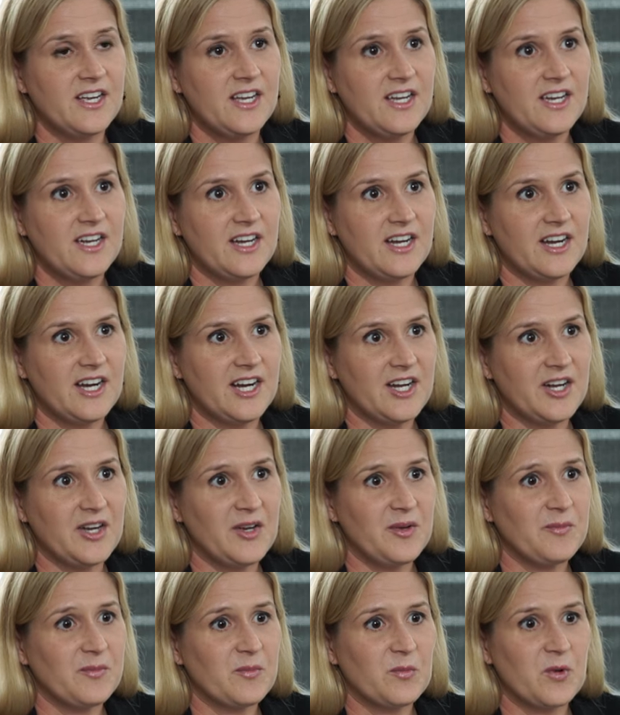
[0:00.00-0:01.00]
mm-hmm.
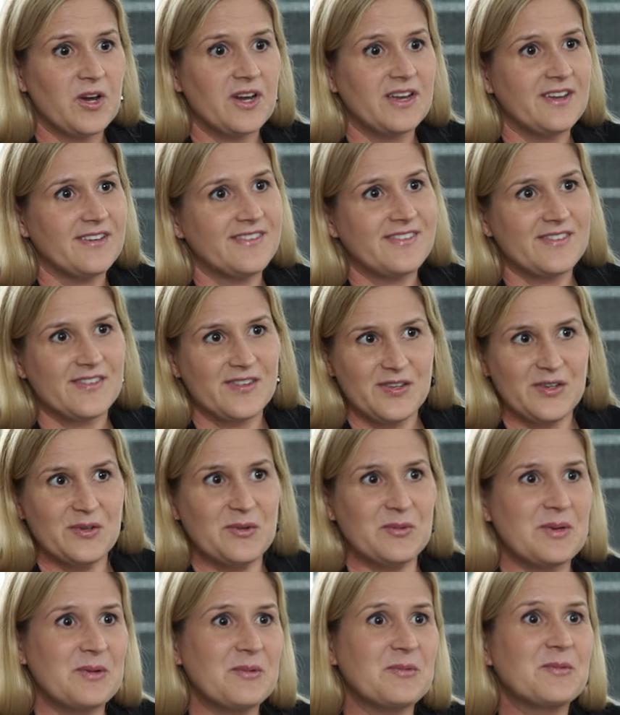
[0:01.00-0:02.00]
um, whereas, you
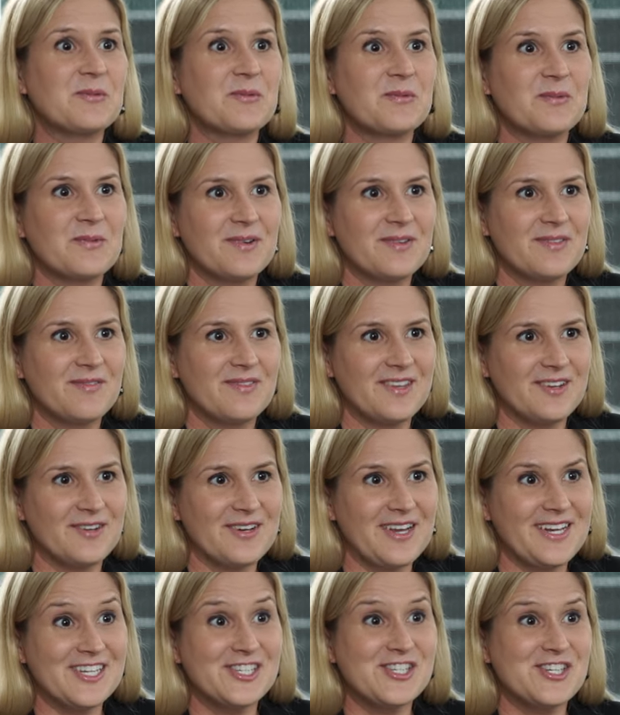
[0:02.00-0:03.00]
know, we, you know,
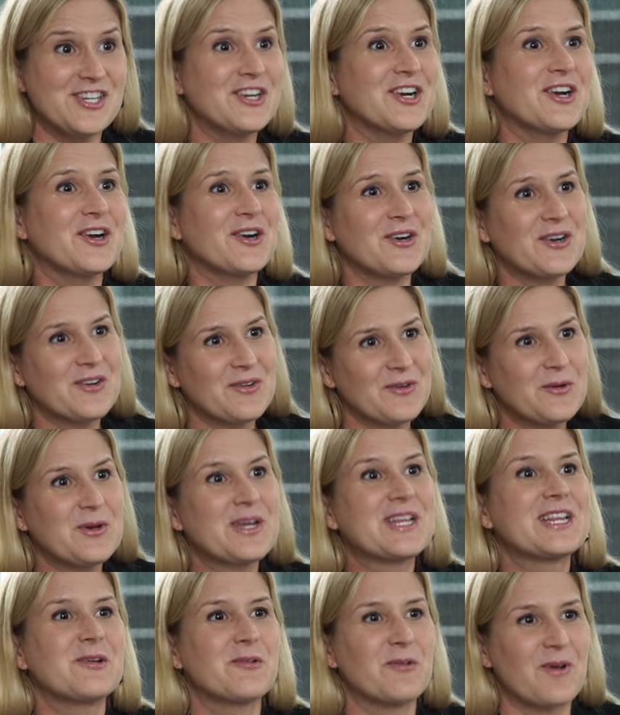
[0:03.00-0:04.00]
each year
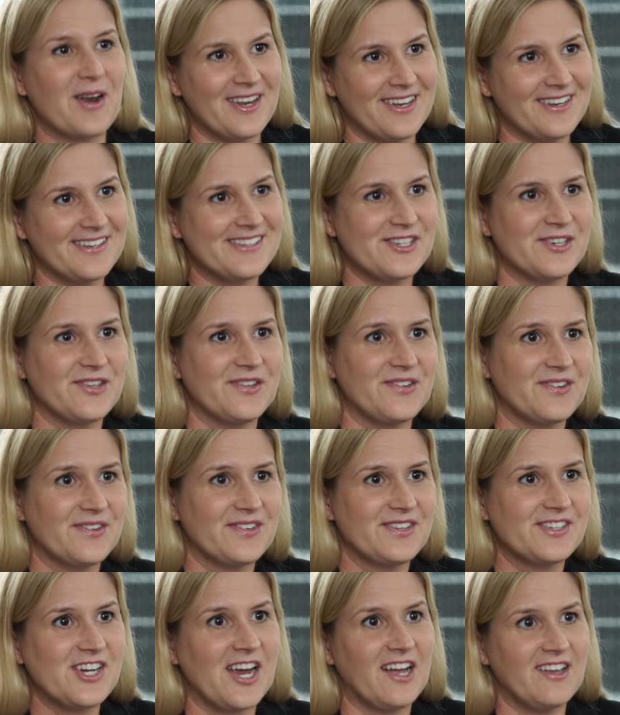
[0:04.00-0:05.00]
quickly run into
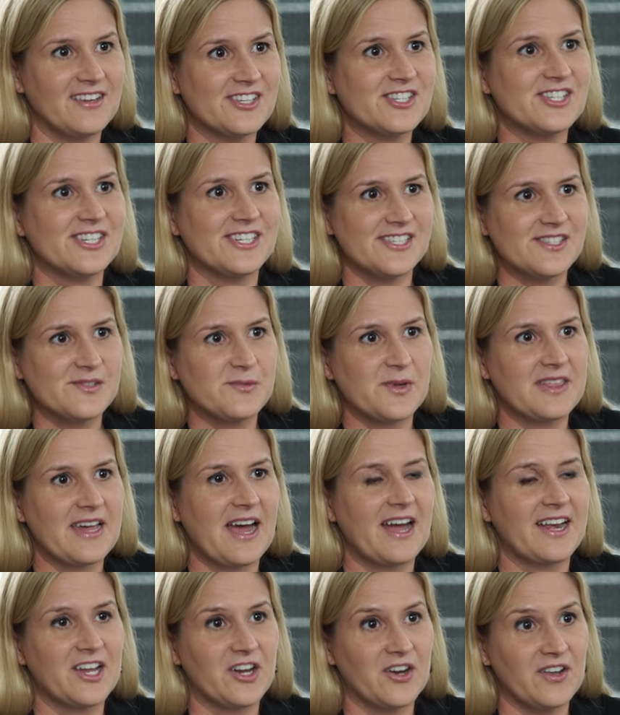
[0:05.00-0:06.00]
challenges with
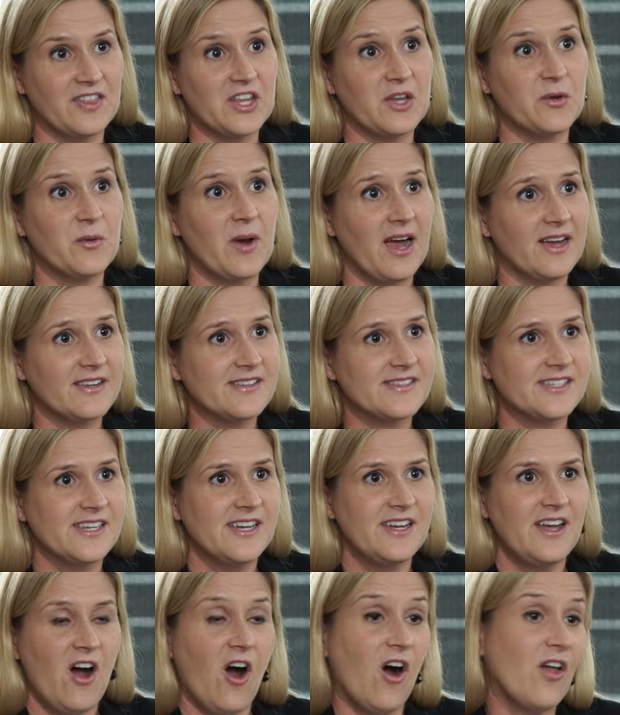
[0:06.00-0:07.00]
mm-hmm. that here in the U S.
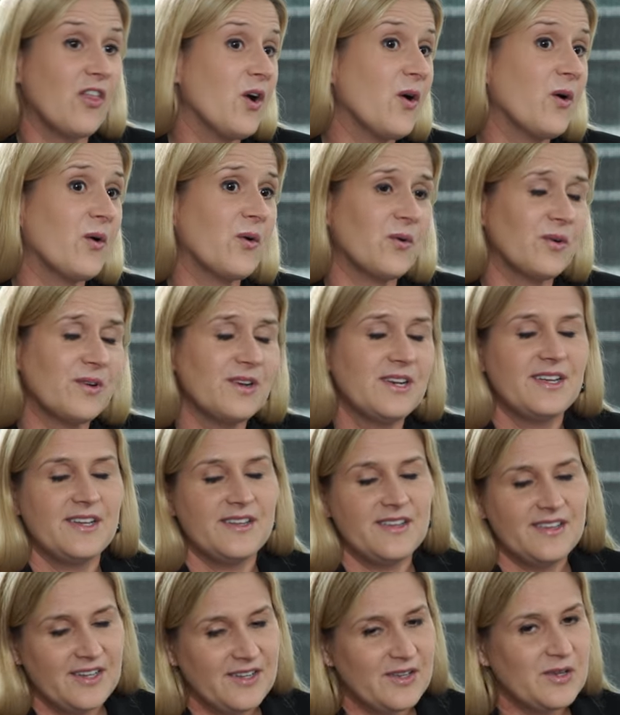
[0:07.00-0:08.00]
Although,
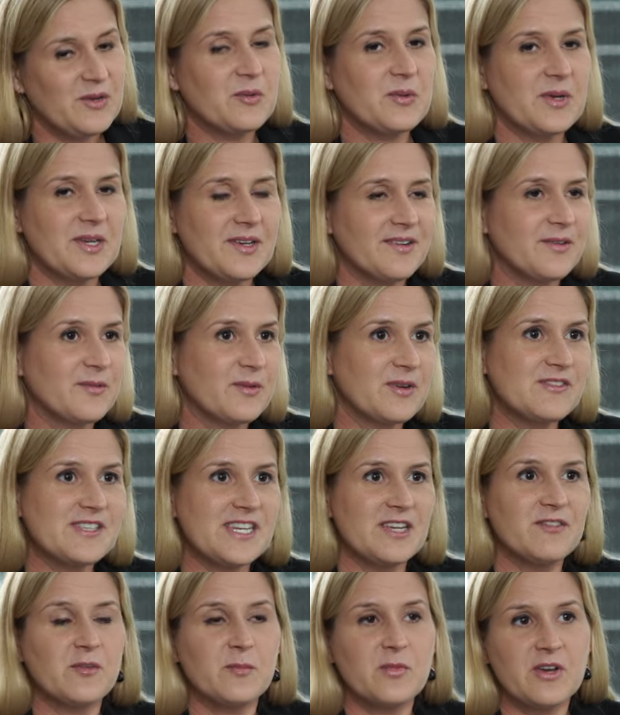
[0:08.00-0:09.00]
you know, we we've
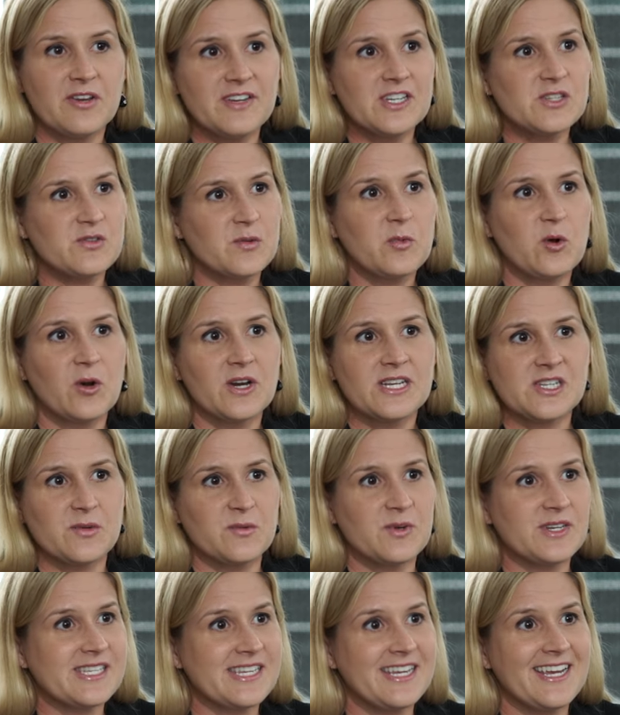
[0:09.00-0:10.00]
seen from previous reports,
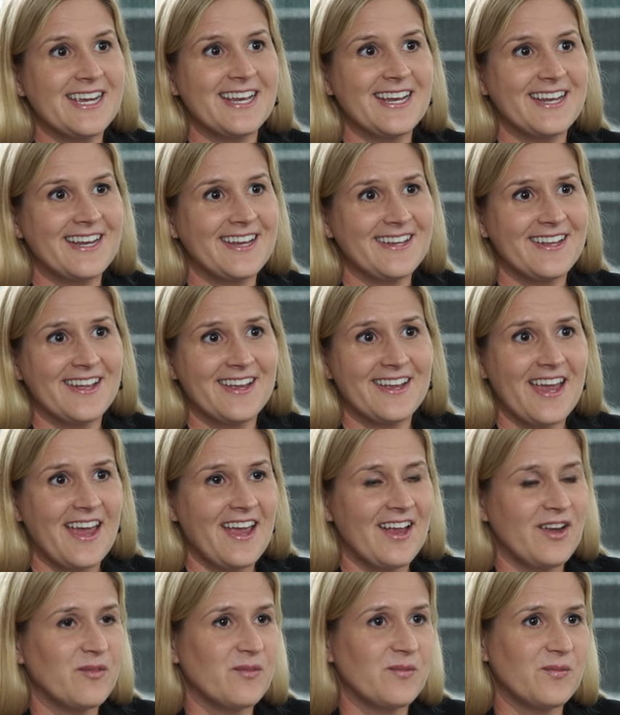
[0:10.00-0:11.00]
and we're seeing it
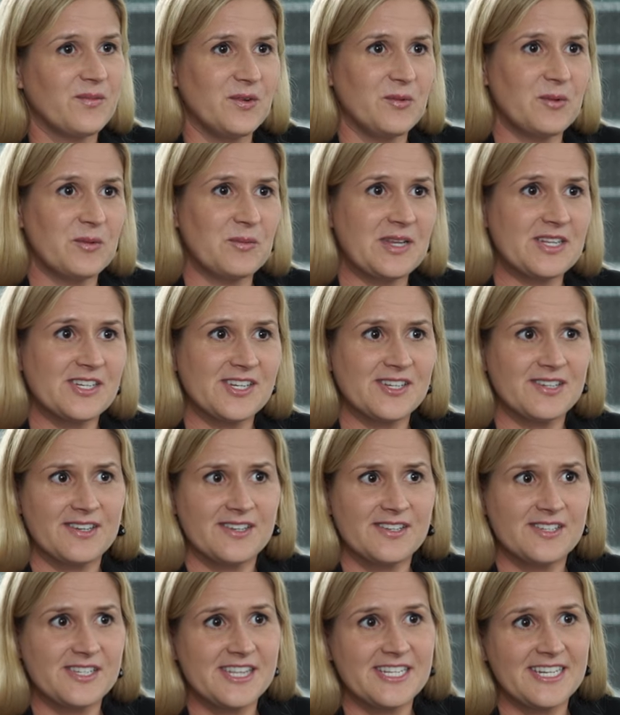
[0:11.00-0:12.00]
again, you know, when we looked
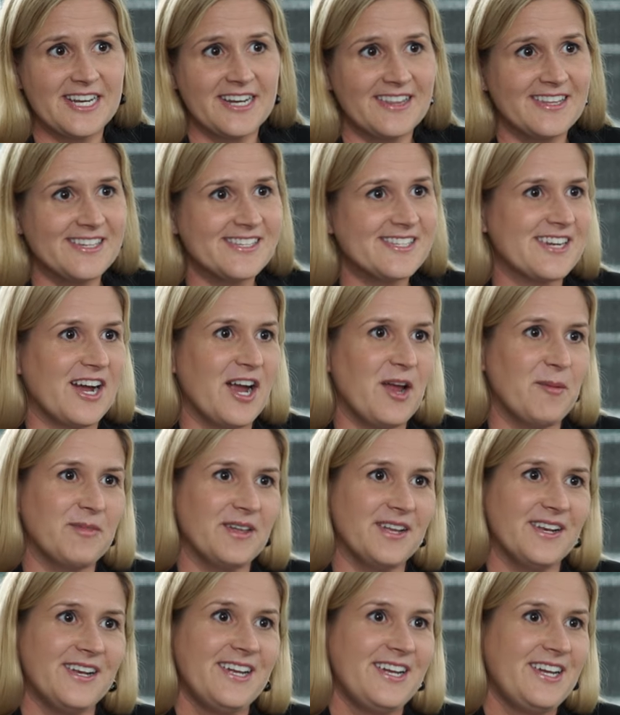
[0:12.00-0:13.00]
at the data this time,
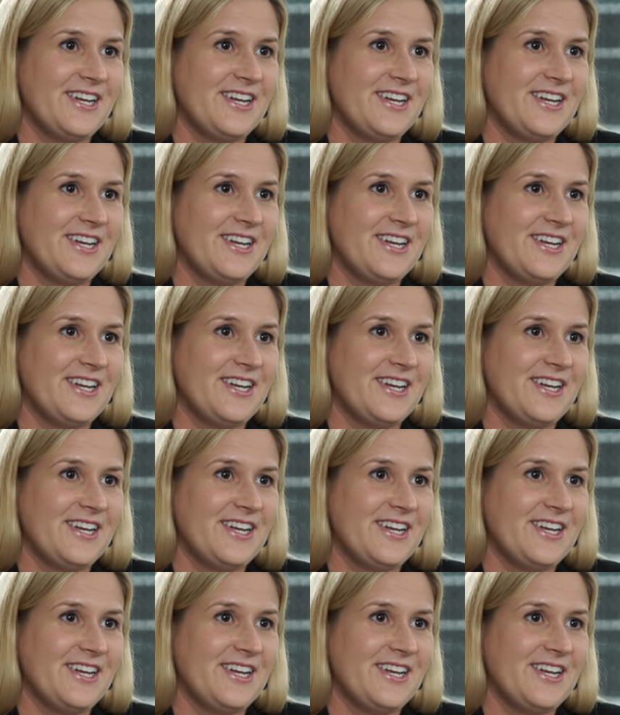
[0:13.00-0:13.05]
that